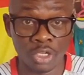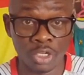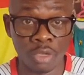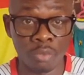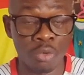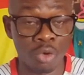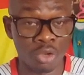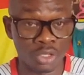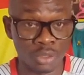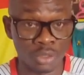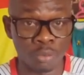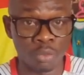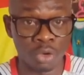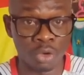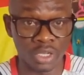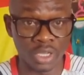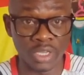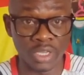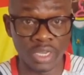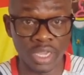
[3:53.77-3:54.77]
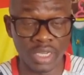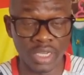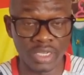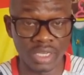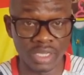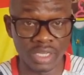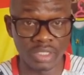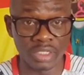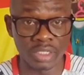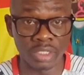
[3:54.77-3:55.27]
the Bulgarian
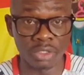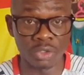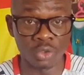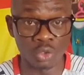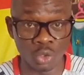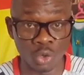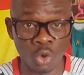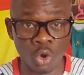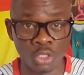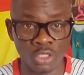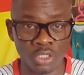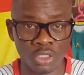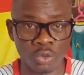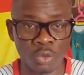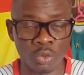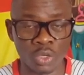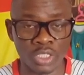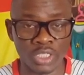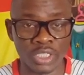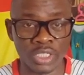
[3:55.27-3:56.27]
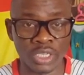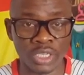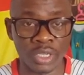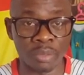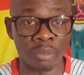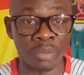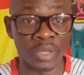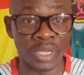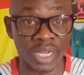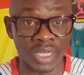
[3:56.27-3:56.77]
league. Ludogorets with
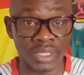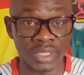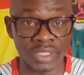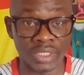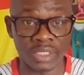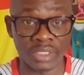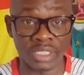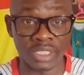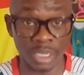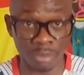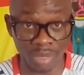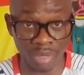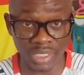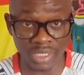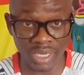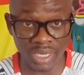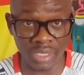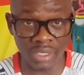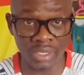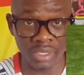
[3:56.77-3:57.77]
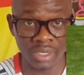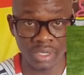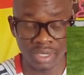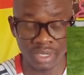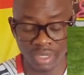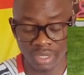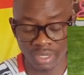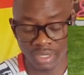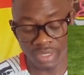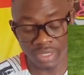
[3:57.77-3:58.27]
Bernard Tekpete,
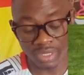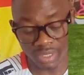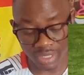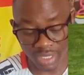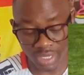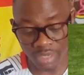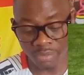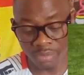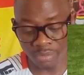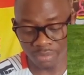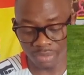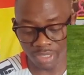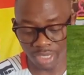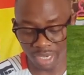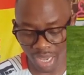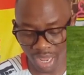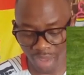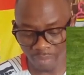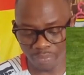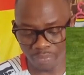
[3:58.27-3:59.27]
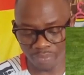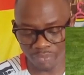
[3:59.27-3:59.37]
the same club.